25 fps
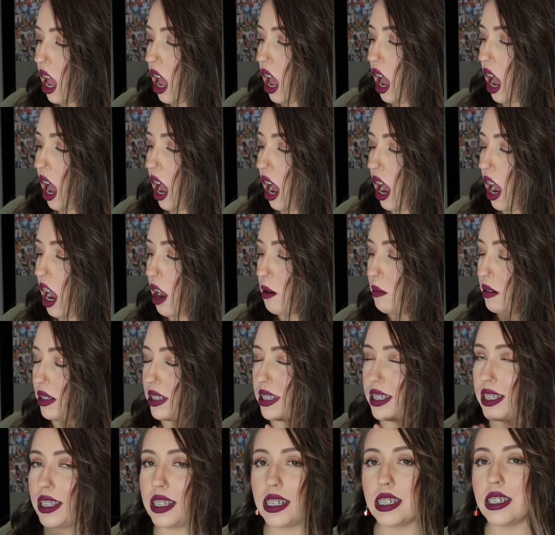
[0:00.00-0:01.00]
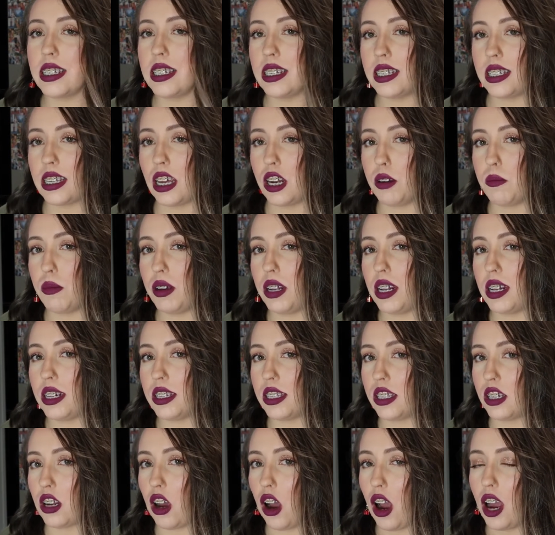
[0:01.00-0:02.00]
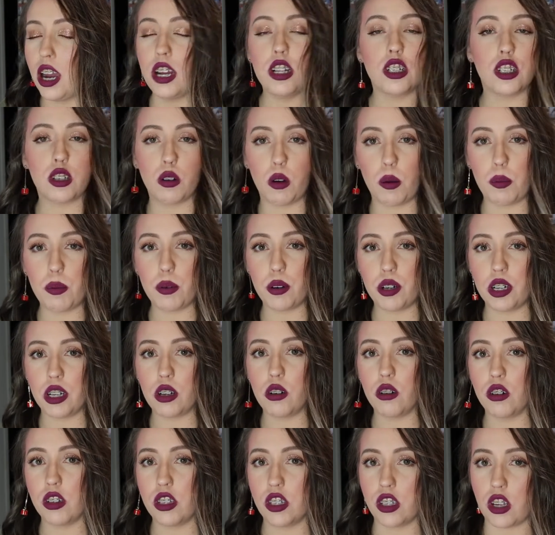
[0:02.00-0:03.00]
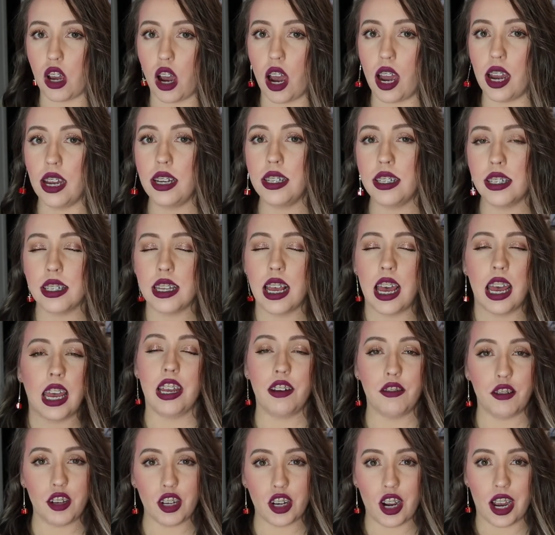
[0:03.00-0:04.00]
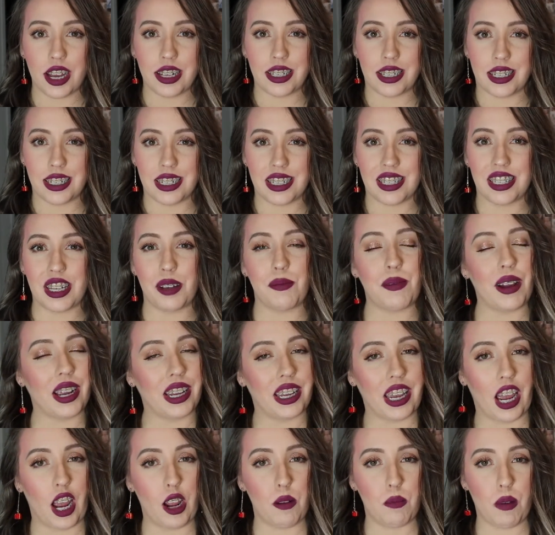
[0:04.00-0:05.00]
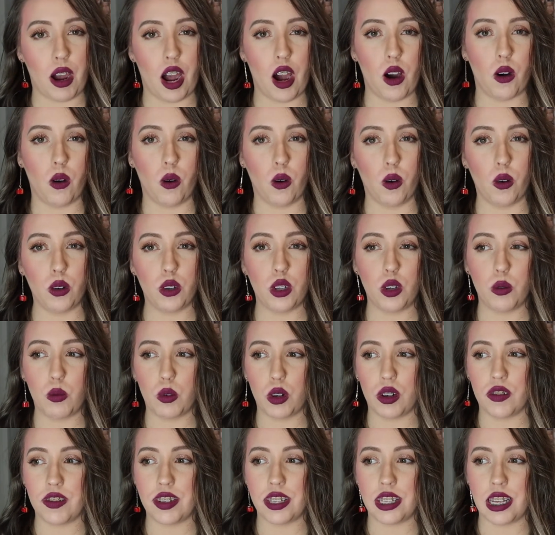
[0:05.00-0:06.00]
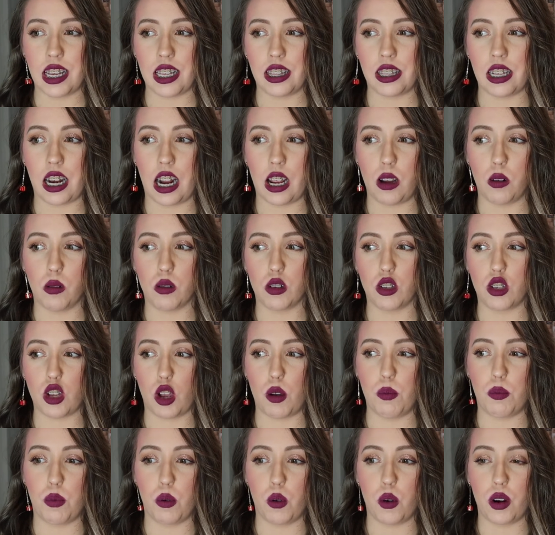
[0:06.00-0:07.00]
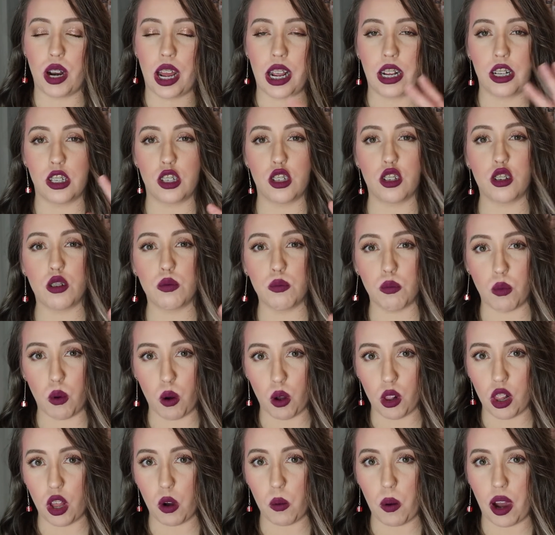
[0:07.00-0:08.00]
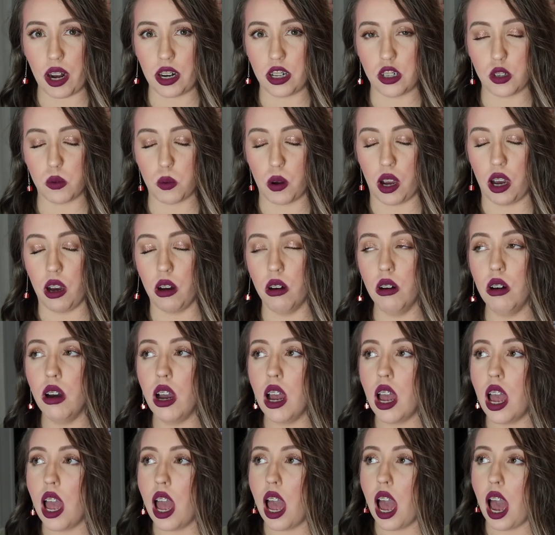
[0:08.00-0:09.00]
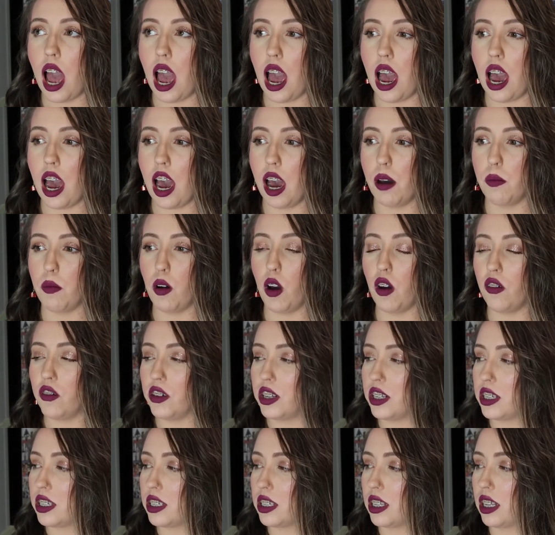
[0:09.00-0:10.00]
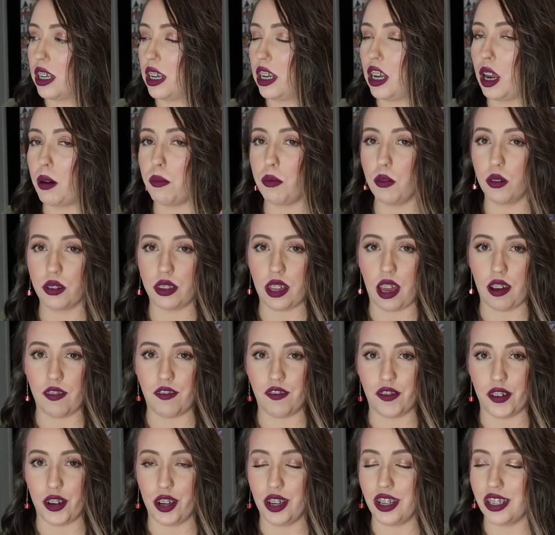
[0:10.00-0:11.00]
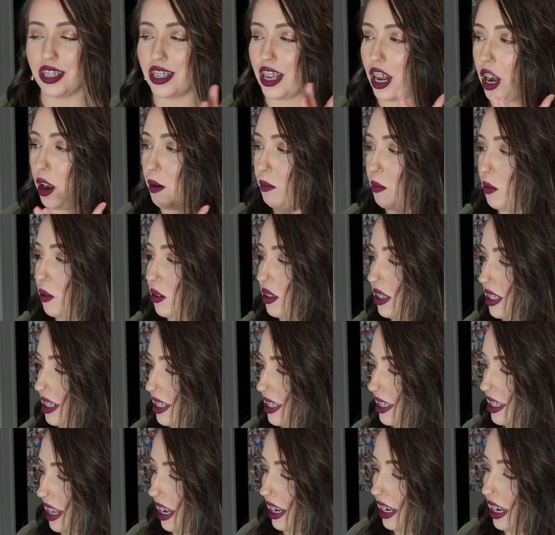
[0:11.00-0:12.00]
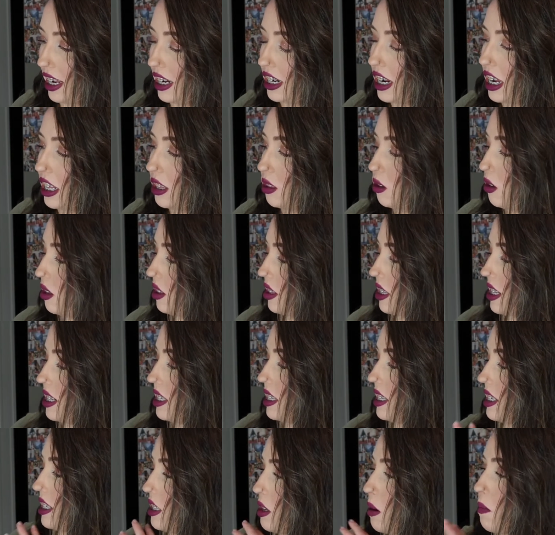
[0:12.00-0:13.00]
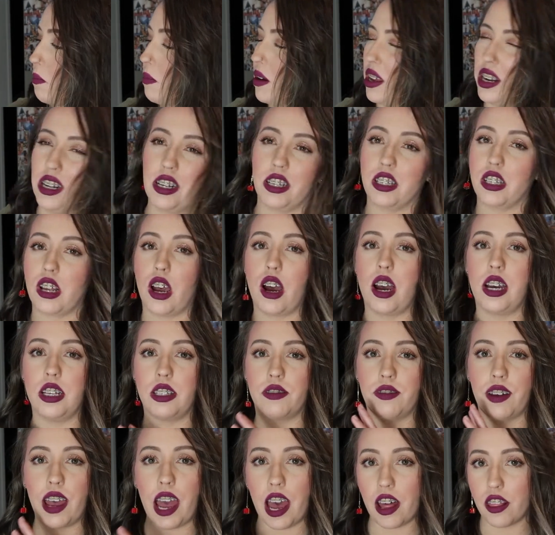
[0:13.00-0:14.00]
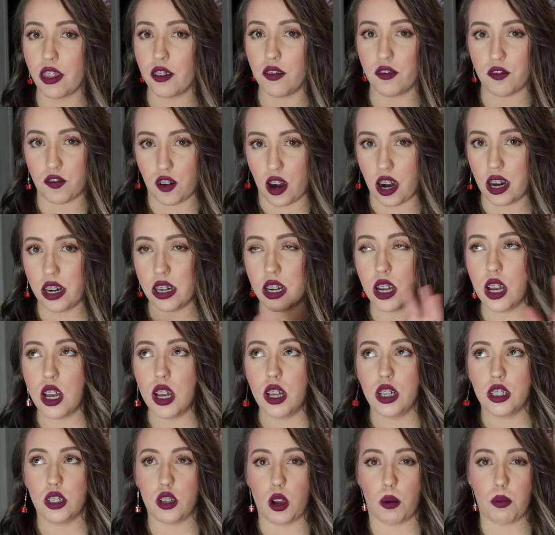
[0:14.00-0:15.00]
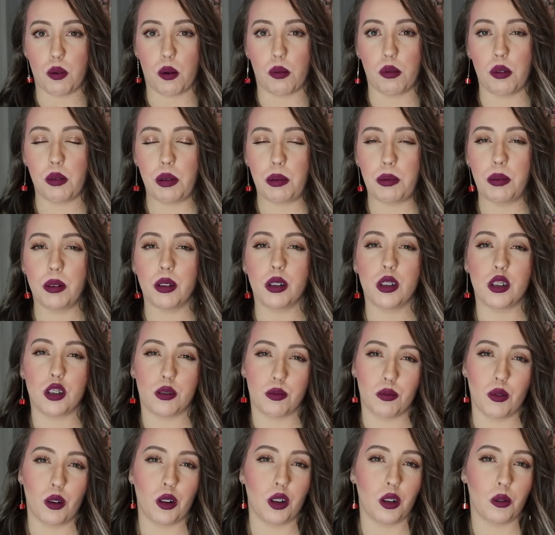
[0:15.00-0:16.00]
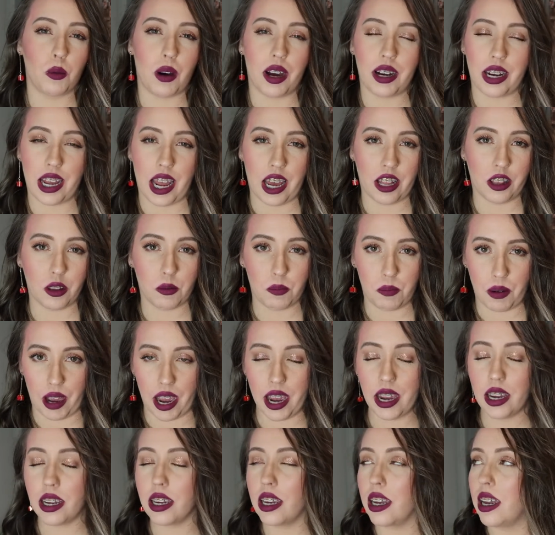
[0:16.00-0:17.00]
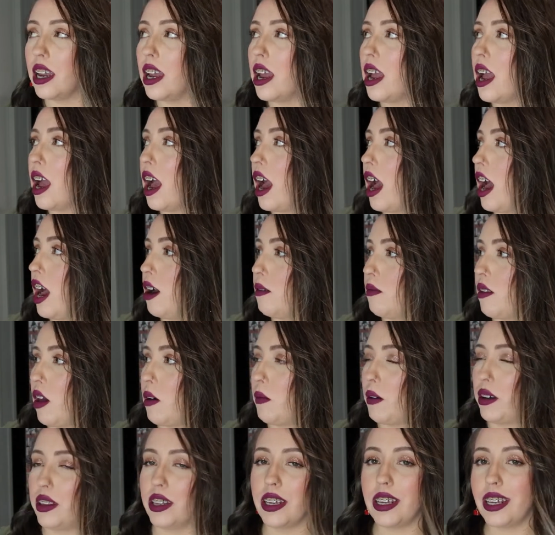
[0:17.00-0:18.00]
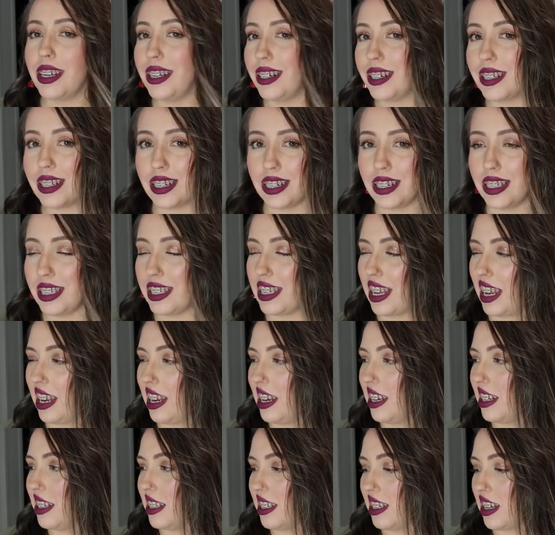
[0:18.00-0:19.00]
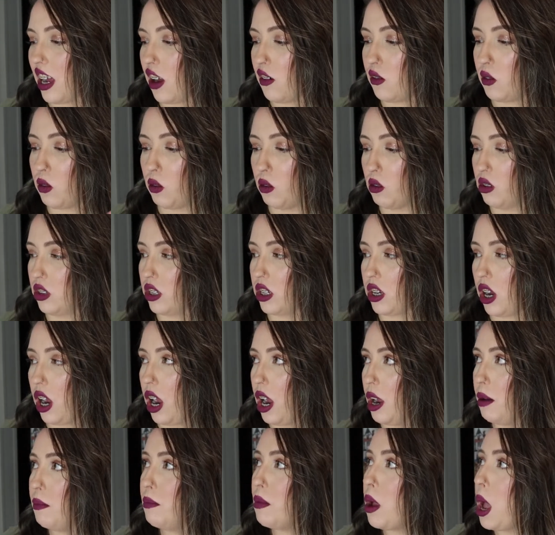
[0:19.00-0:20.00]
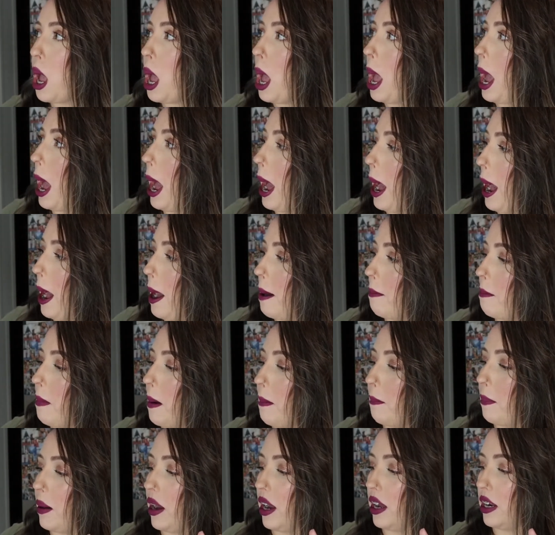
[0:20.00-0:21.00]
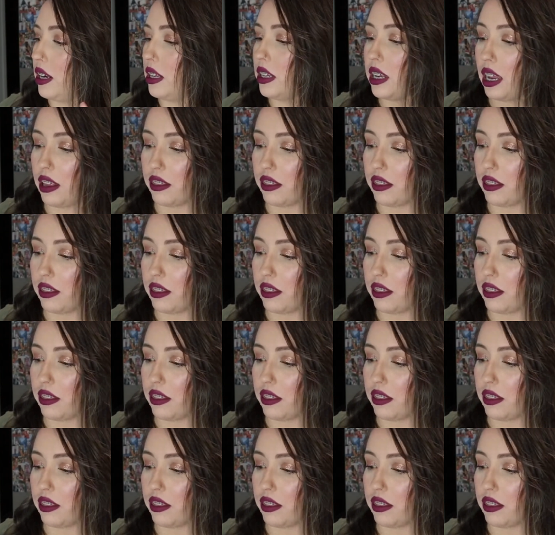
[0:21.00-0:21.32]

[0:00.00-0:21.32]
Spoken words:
It's 60 centimeters in height, so a pretty good size. If you guys did see my Kmart haul, you would have seen that I also bought a smaller one as well. Obviously I bought that first and I bought this second. I thought this is a better size for out the front, so I'll probably put the smaller one out the back. That way the kids can see it and stuff all the time. But yeah,